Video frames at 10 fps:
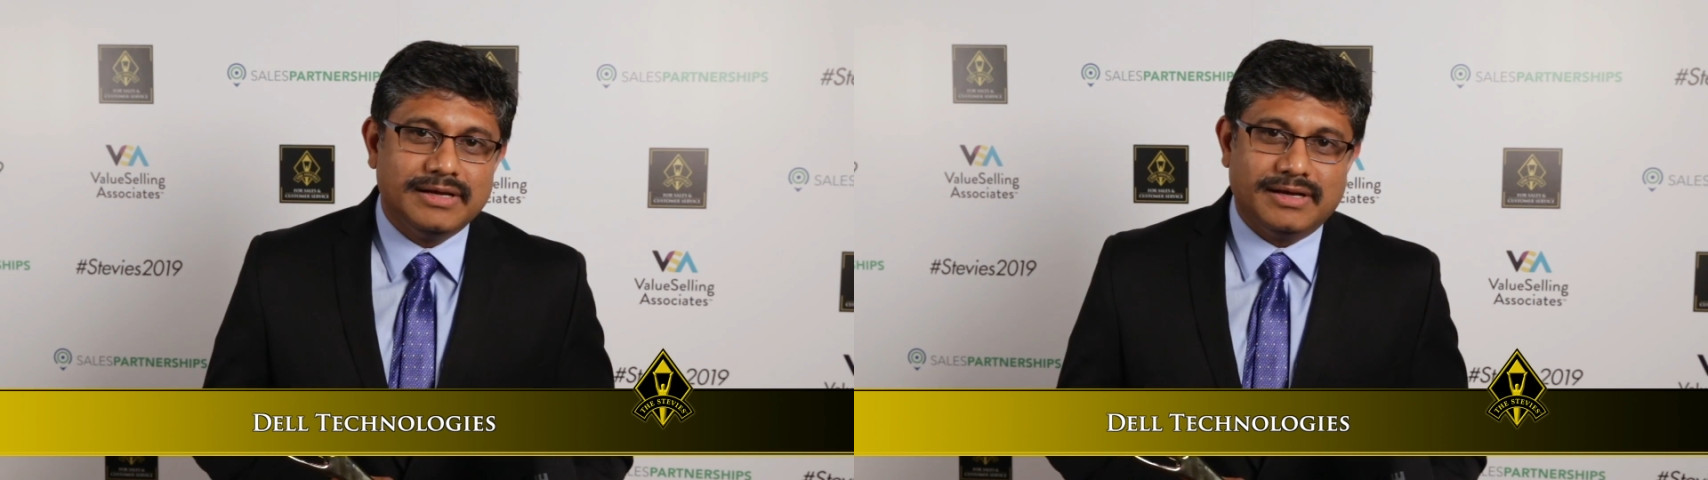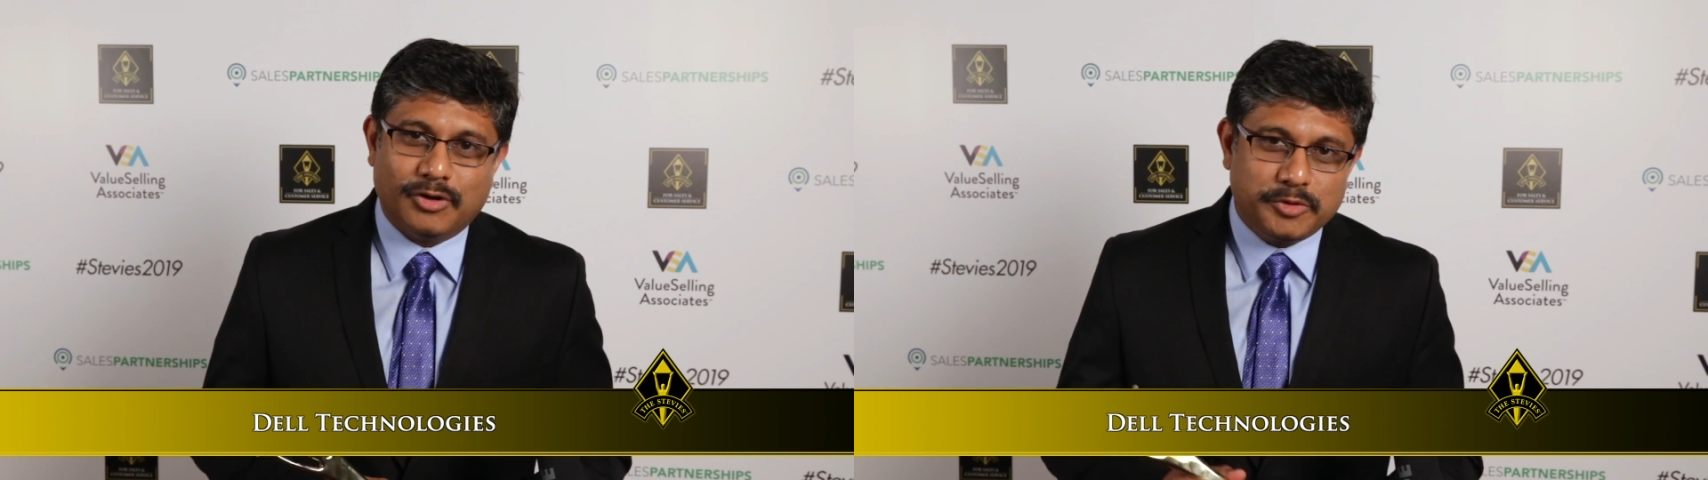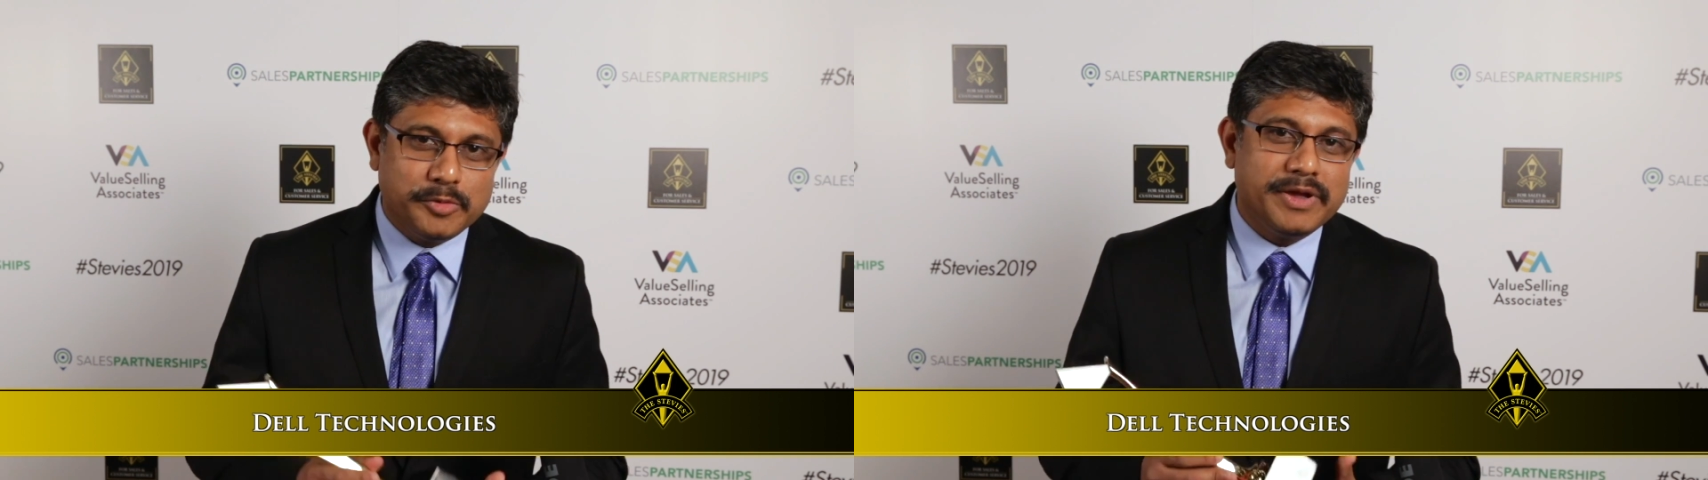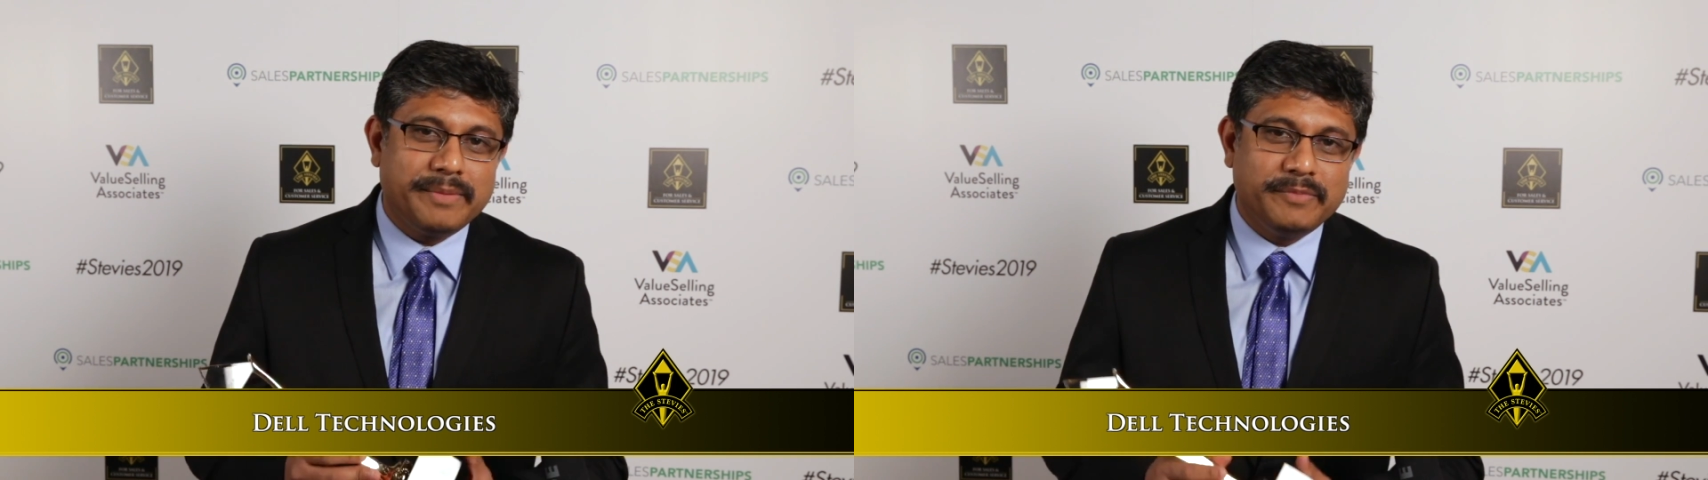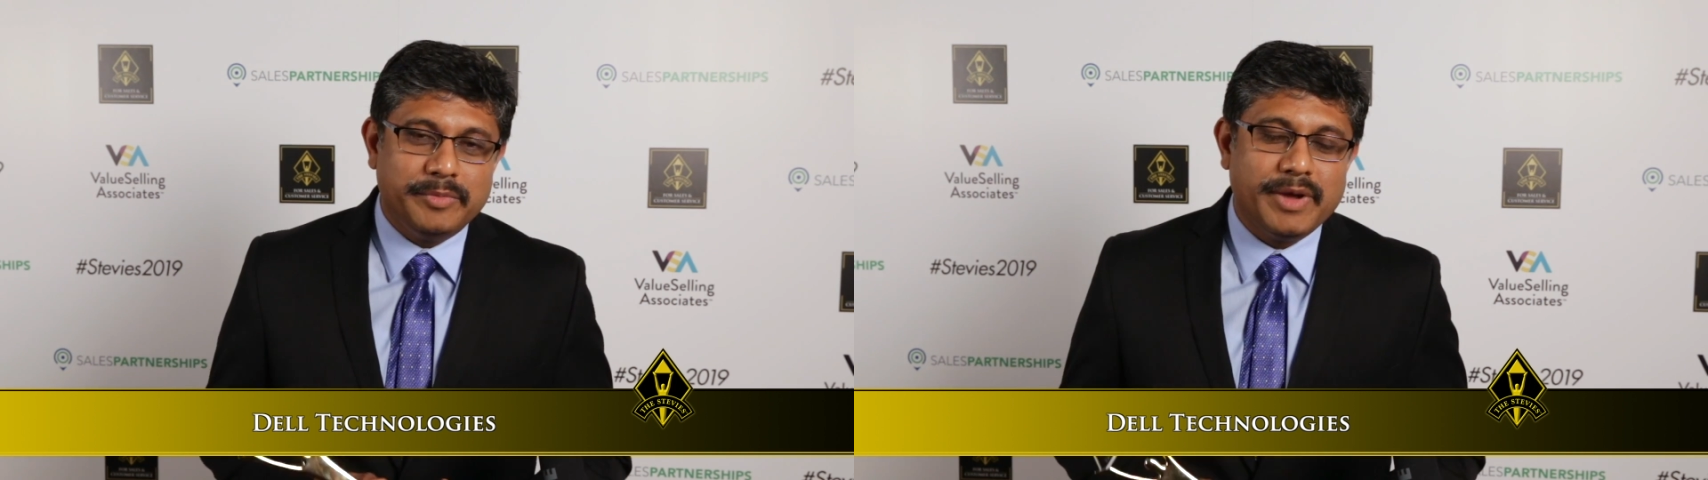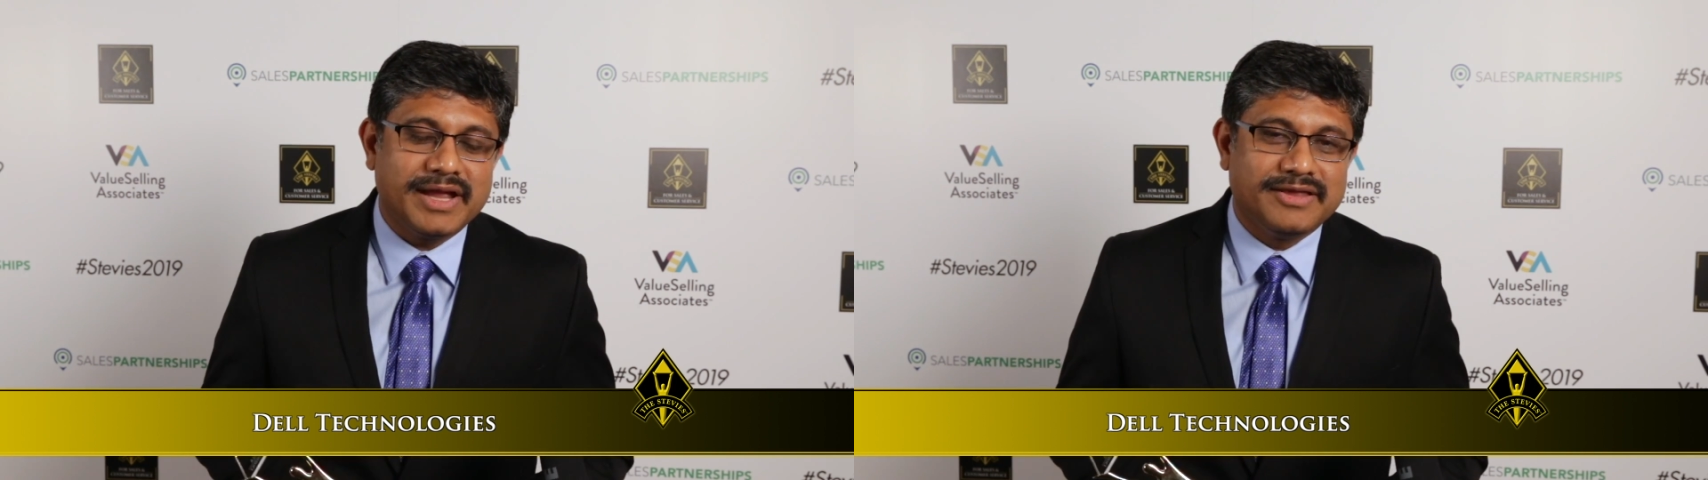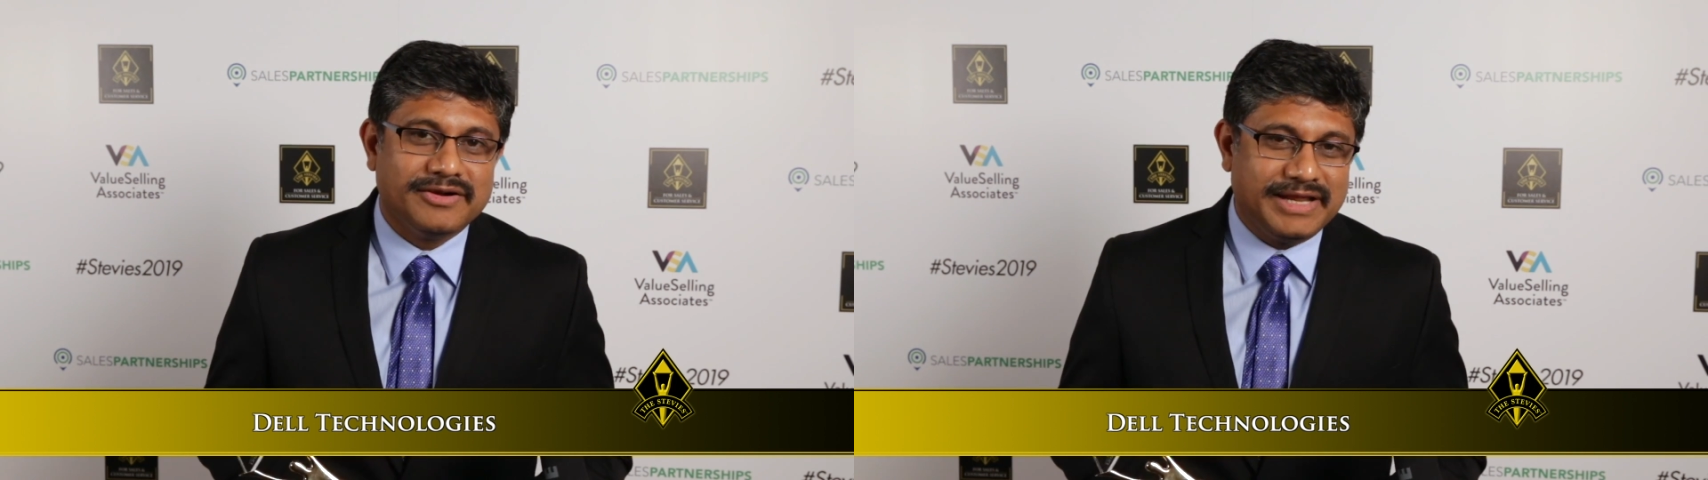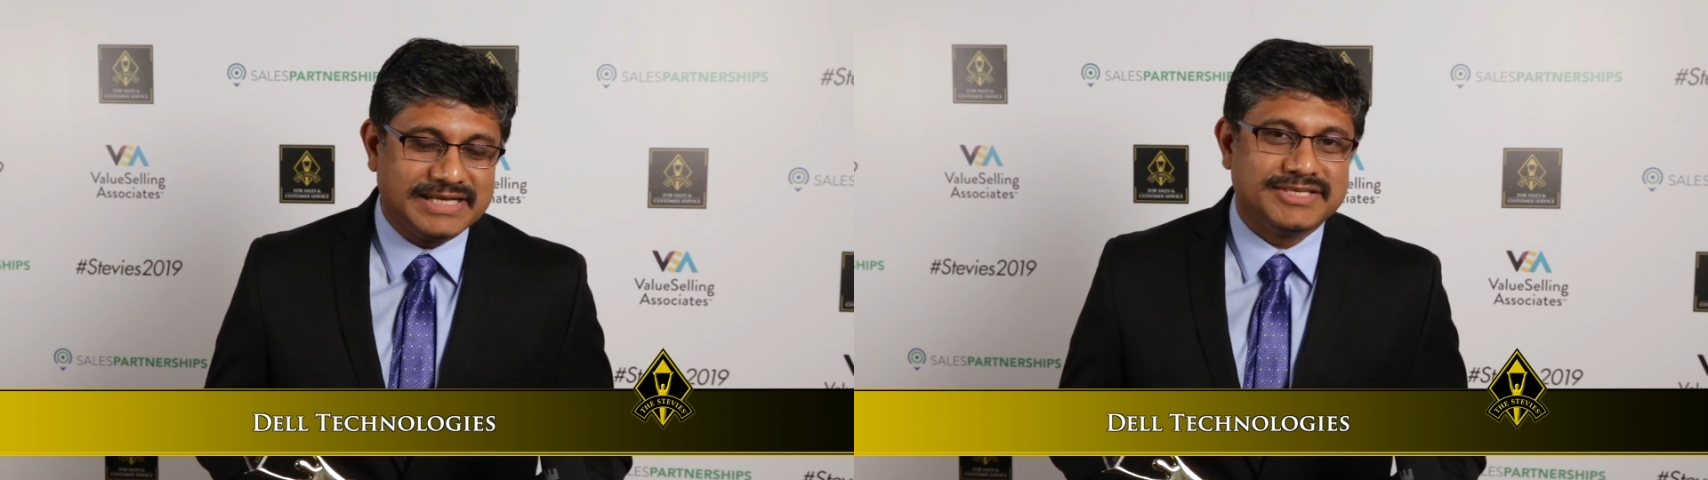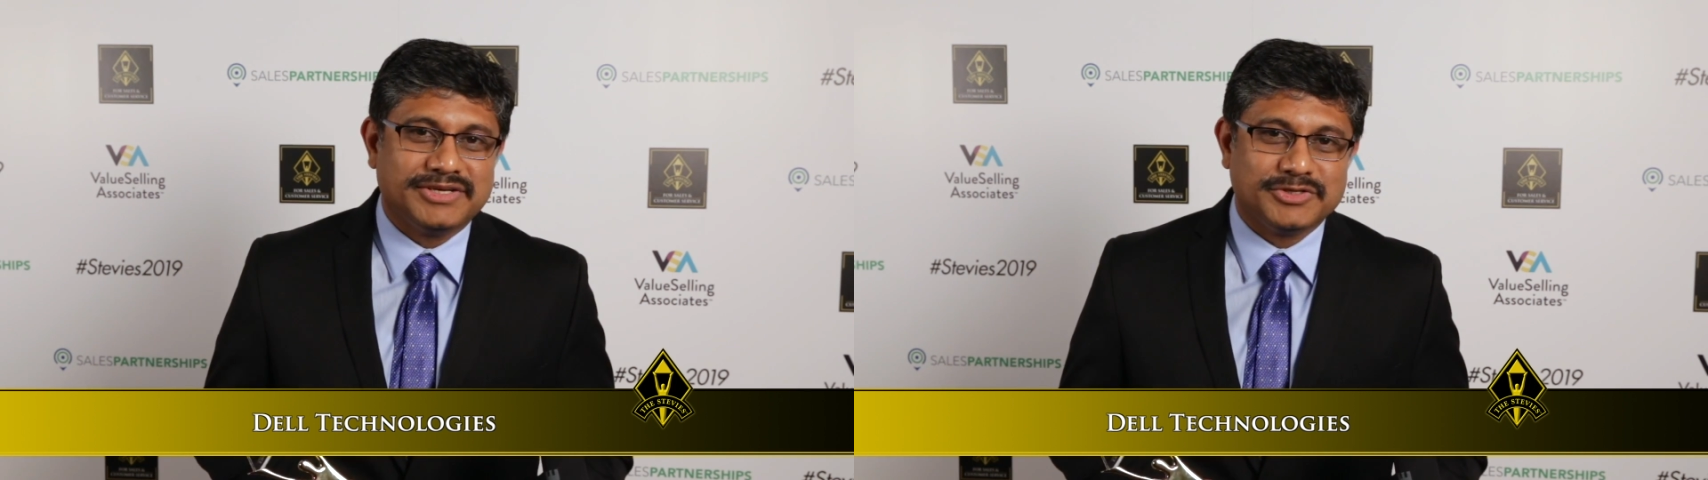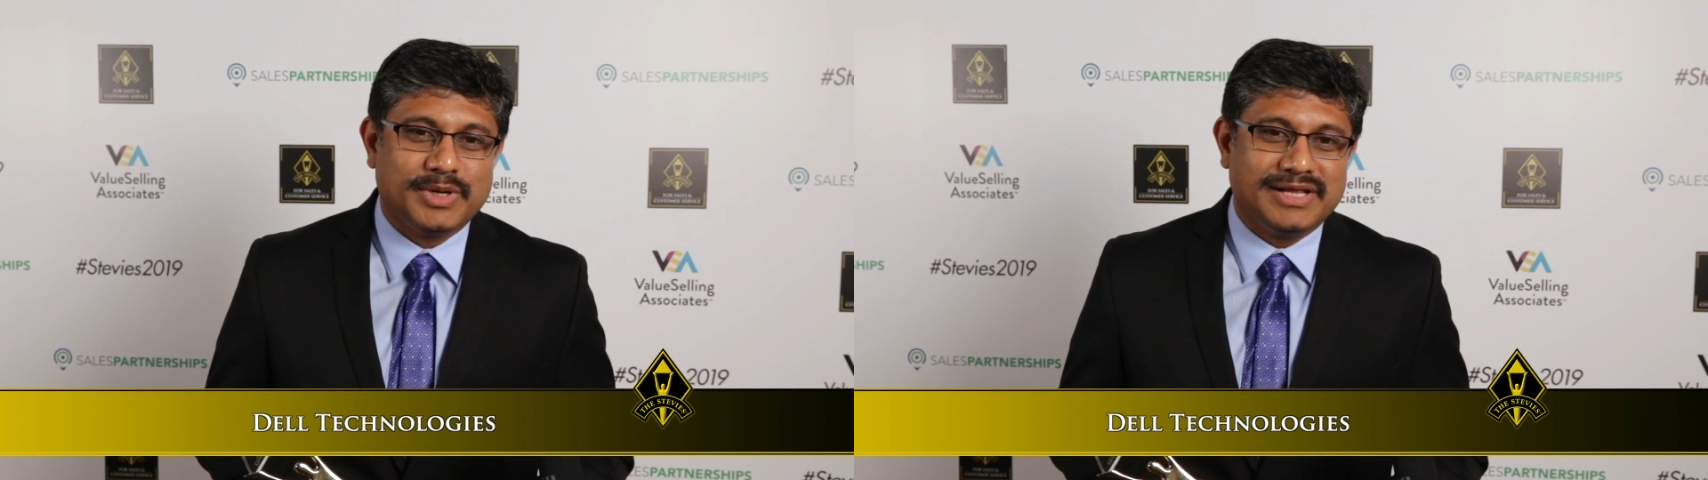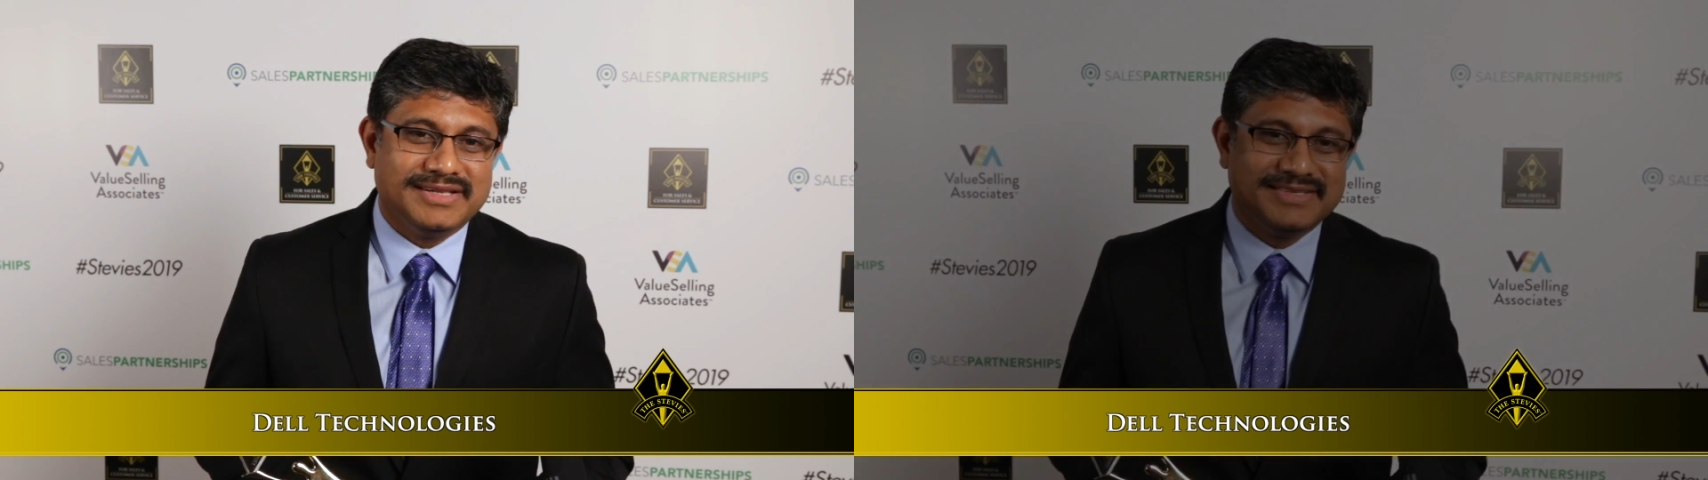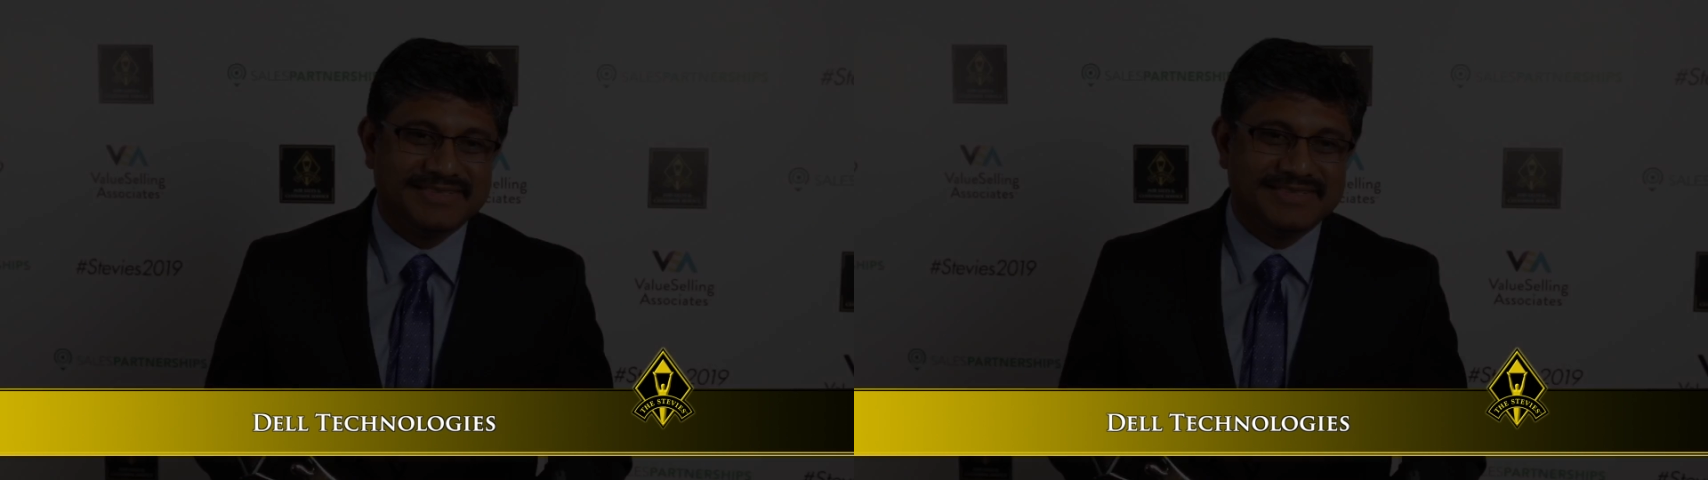and I hope to be back here next year as well.